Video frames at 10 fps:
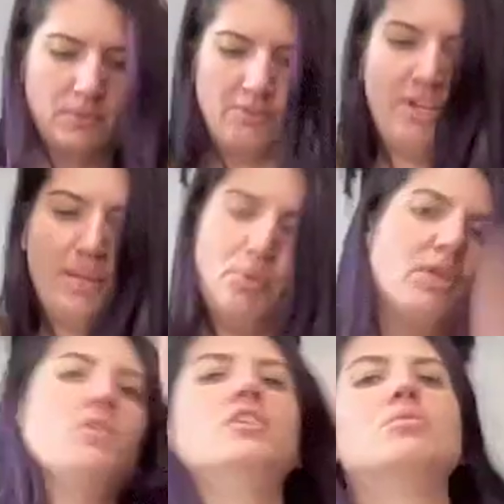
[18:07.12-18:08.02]
If at any
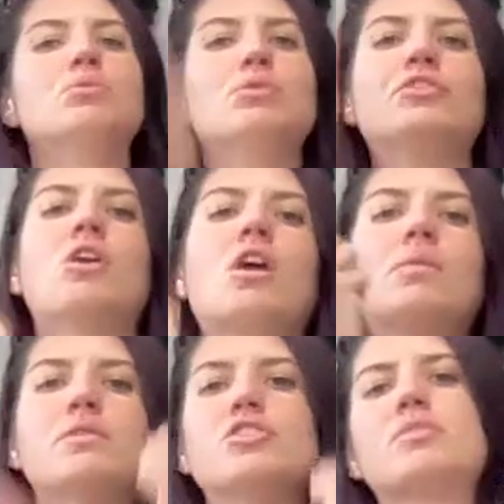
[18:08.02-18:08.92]
point you need to move your
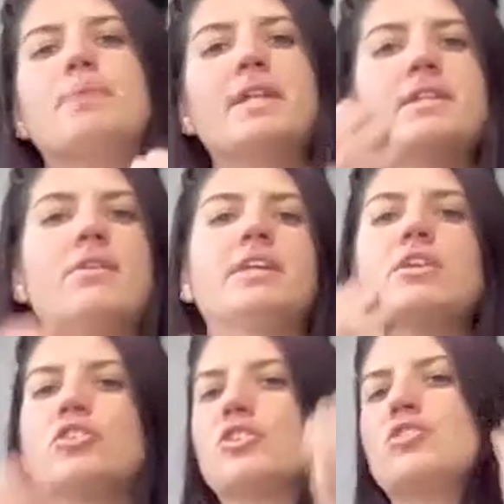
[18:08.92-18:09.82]
arms and just bend down
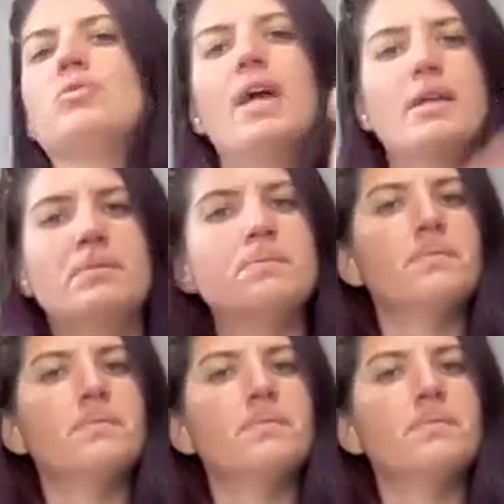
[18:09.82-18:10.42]
here, just do that.